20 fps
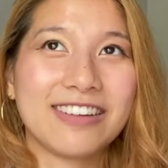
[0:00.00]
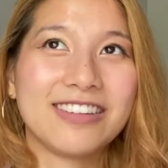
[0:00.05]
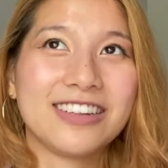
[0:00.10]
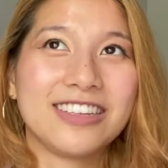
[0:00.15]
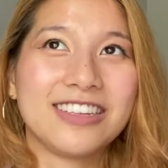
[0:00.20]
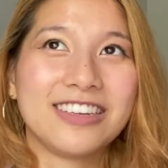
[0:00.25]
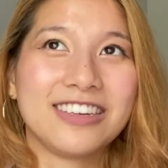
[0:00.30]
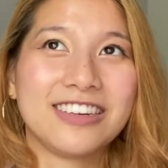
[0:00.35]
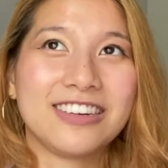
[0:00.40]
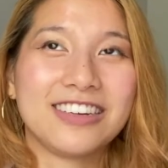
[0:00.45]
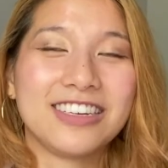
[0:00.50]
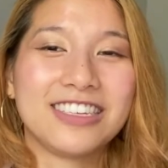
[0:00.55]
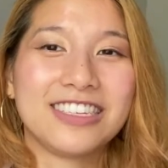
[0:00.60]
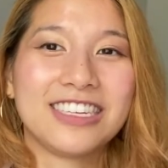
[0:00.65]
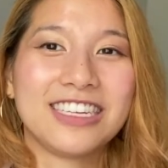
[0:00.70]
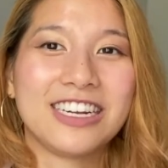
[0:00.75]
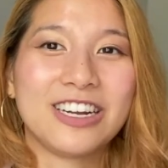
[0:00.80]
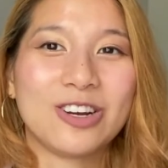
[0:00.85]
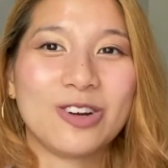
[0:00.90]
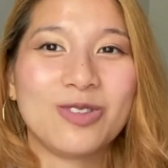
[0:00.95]
would do is,
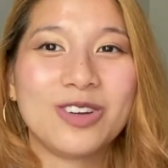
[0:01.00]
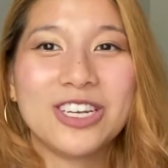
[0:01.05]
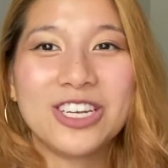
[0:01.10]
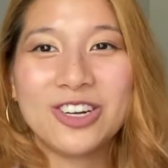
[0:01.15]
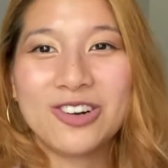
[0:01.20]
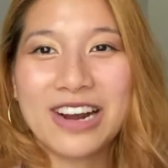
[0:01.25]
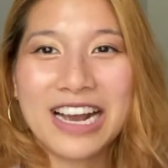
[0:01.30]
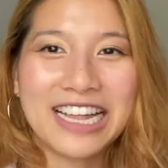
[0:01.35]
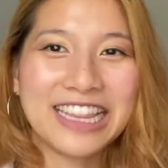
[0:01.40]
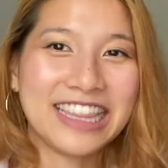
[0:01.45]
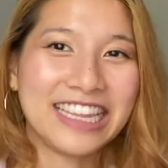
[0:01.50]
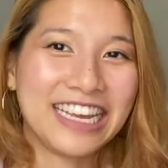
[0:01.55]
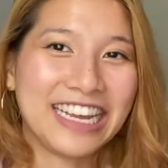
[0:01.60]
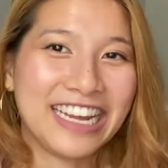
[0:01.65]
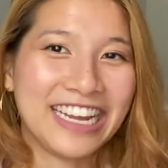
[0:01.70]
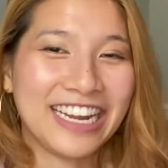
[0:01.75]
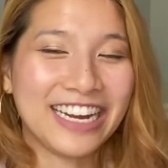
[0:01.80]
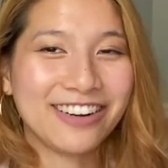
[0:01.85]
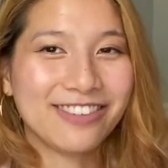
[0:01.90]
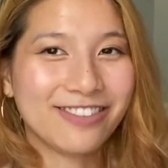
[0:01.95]
you know, we do our
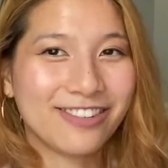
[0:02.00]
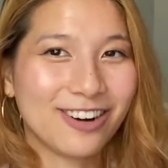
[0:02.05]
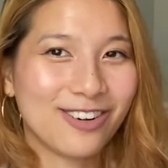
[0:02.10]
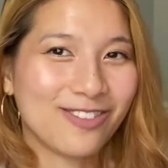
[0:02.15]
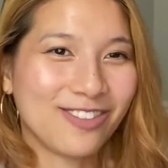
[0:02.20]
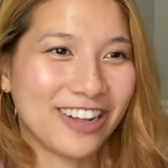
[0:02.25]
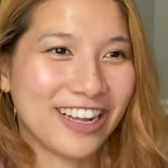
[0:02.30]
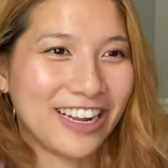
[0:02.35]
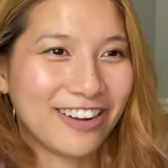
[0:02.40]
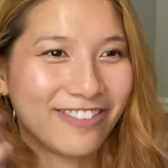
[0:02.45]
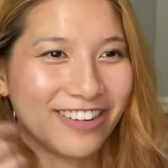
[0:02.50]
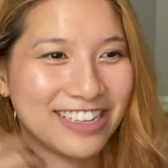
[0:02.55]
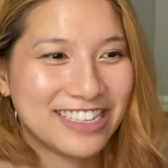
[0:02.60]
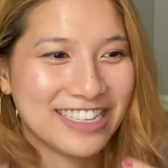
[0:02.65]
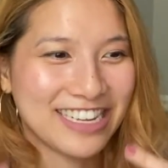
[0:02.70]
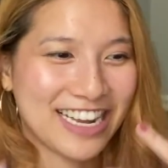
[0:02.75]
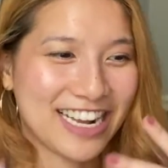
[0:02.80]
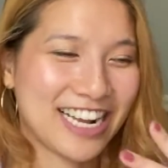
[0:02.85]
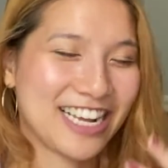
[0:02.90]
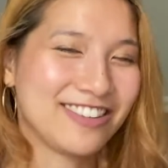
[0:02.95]
thing, foreplay, fun
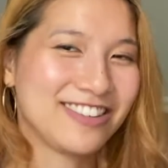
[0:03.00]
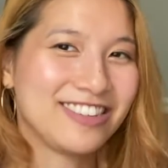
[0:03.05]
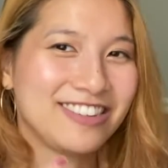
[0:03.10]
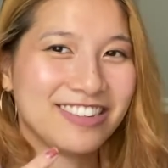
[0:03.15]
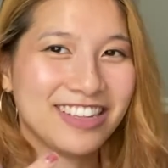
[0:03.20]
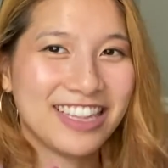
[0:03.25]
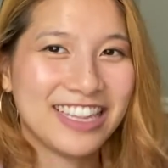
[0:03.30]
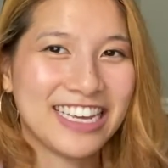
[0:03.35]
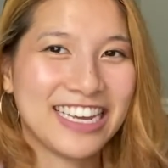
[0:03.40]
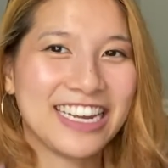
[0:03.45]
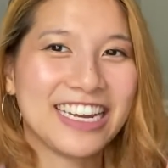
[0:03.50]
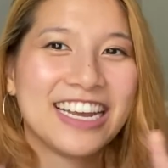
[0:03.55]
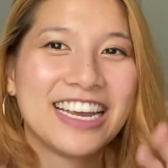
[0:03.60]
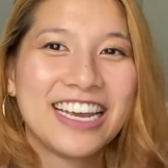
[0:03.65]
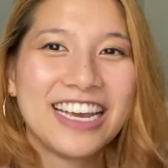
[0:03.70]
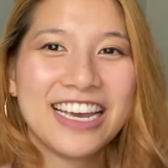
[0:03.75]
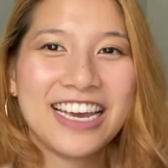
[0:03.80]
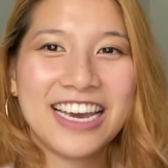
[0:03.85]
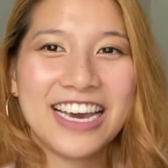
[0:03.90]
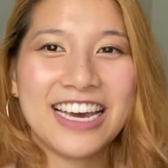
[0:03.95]
times, do the thing,
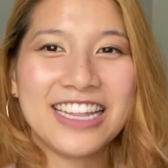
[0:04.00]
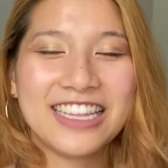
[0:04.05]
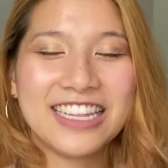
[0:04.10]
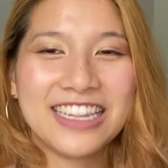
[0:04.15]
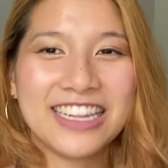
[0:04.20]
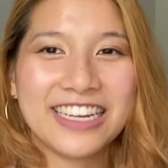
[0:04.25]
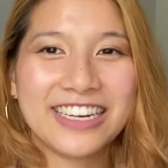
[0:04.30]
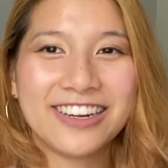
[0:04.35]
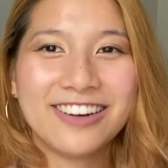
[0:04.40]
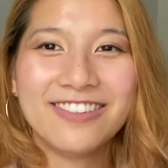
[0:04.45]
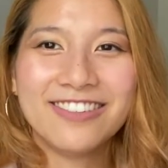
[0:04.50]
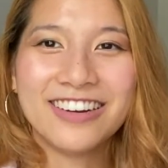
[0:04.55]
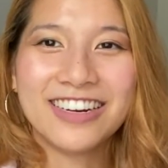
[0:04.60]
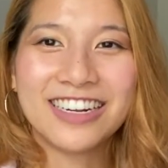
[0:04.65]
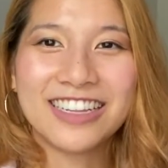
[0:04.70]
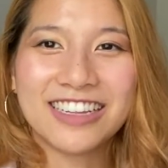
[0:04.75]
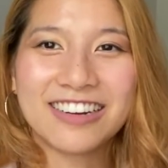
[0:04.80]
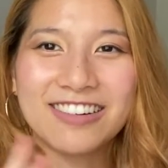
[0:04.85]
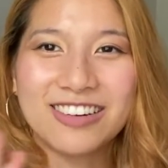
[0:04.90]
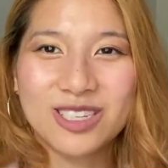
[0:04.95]
and then they go in
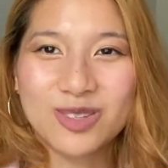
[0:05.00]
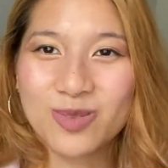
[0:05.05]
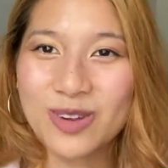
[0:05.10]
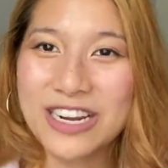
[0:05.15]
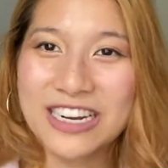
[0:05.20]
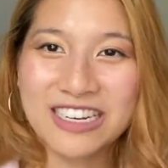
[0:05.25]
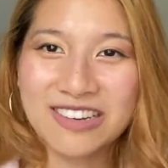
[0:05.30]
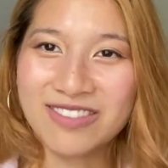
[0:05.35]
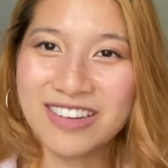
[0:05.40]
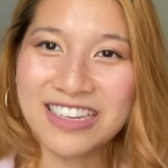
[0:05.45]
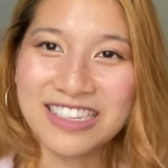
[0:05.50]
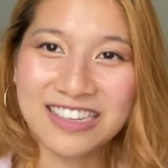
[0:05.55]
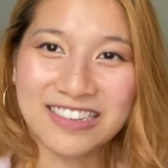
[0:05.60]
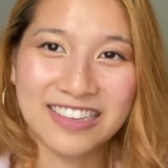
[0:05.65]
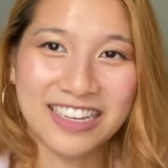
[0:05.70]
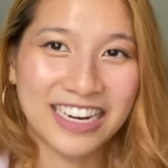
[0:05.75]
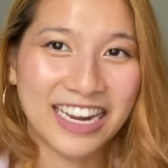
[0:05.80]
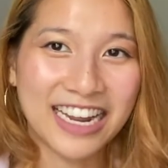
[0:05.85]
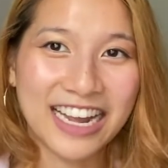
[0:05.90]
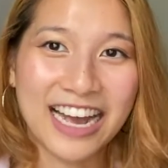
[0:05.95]
and they were explaining to me, as I was
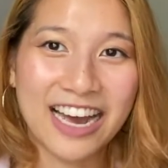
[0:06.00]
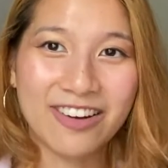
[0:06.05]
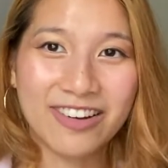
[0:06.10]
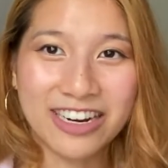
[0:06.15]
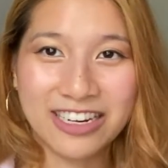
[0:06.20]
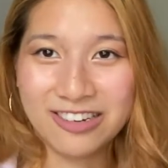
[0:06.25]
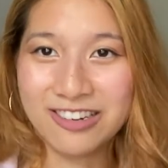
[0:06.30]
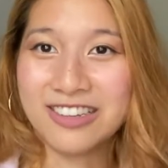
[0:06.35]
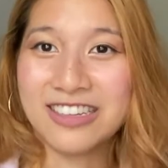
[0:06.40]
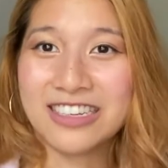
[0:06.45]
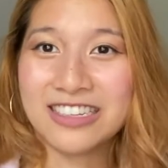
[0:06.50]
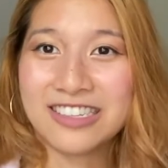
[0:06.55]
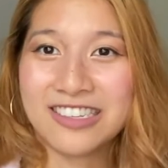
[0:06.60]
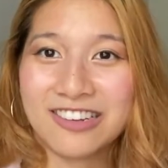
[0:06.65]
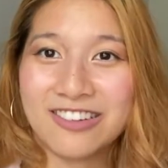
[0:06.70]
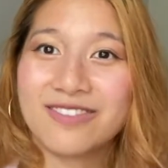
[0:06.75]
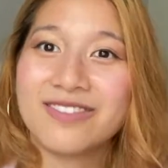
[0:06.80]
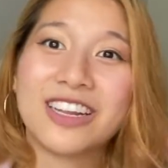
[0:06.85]
like, hey, how do I do this? So